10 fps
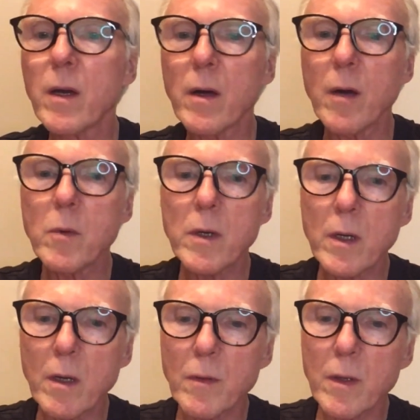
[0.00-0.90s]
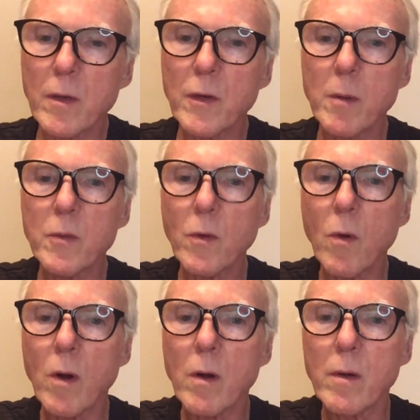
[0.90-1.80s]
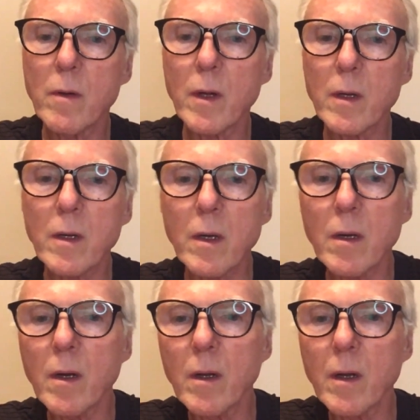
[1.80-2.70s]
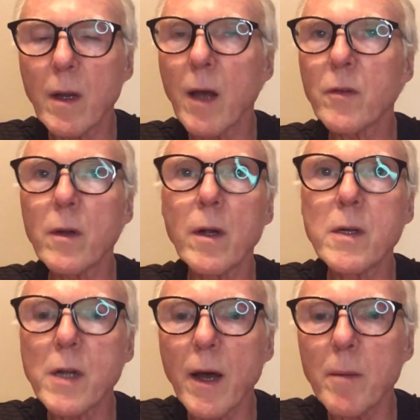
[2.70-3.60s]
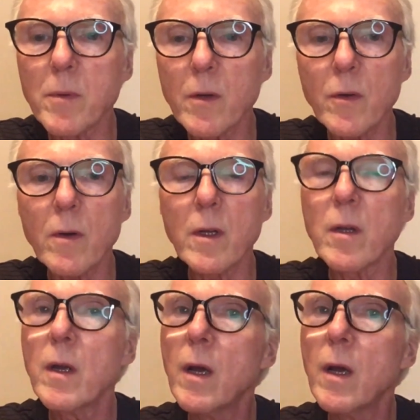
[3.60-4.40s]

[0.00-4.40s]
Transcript: I wouldn't give it the same score that it has on Untapped, certainly.